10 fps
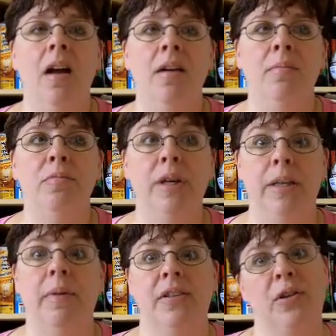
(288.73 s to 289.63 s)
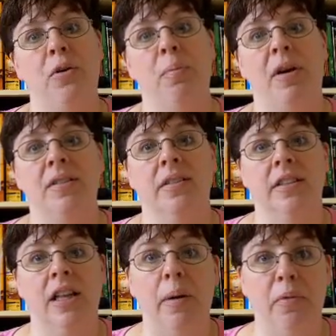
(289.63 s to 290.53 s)
really makes the whole
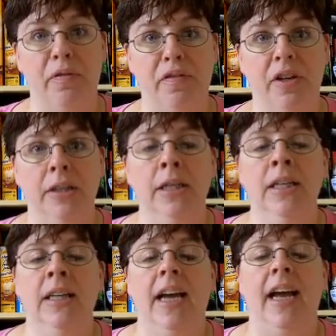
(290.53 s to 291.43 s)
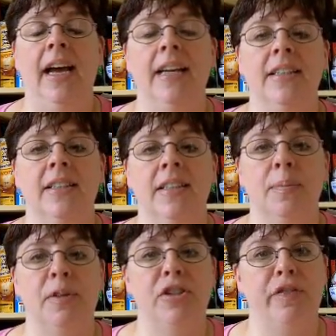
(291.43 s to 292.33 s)
process a lot more fun. And
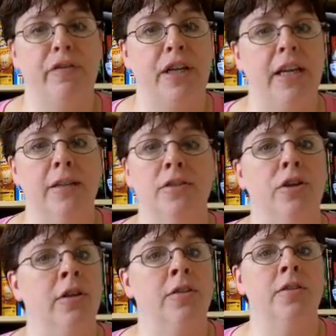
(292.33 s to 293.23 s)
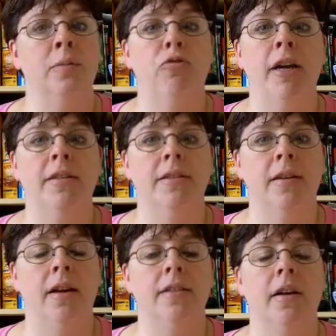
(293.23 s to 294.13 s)
especially for kids, you can do some great
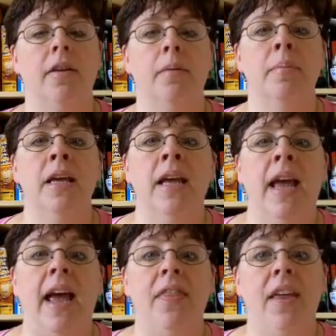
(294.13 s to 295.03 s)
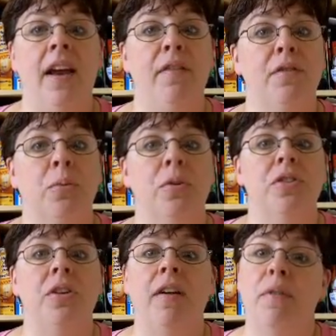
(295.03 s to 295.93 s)
designs on them. And then
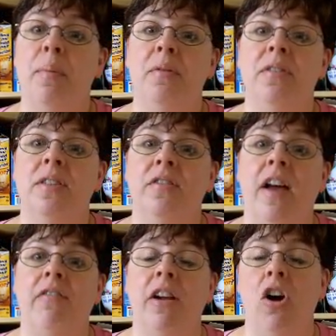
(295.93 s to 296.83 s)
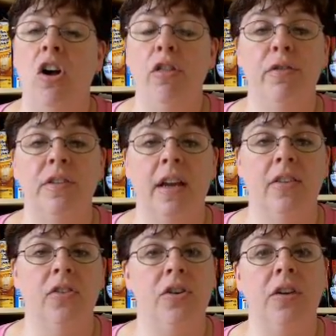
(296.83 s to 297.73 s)
afterwards, you have the bonus of having all those
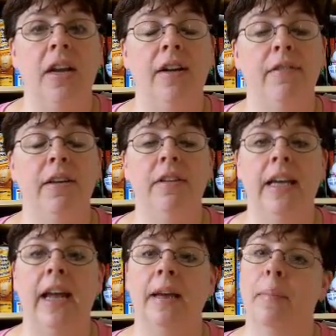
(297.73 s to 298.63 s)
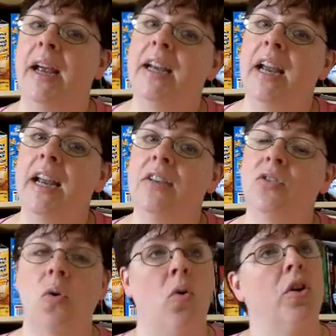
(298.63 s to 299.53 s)
eggs, so you can have lovely egg
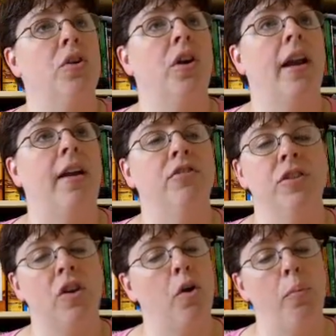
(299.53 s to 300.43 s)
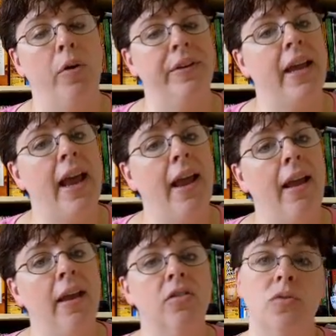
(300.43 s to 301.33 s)
mayonnaise, or you could have just hard-boiled
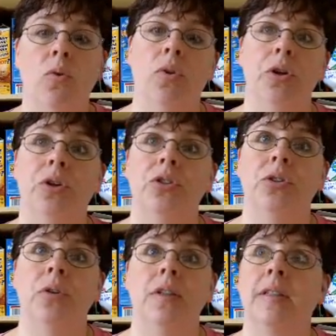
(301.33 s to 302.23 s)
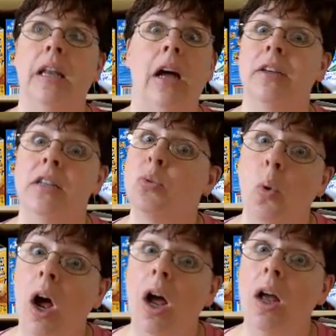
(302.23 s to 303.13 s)
eggs, or you could do a salade
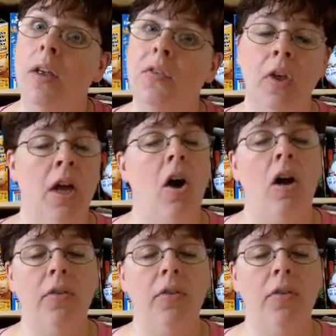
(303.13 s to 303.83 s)
niçoise,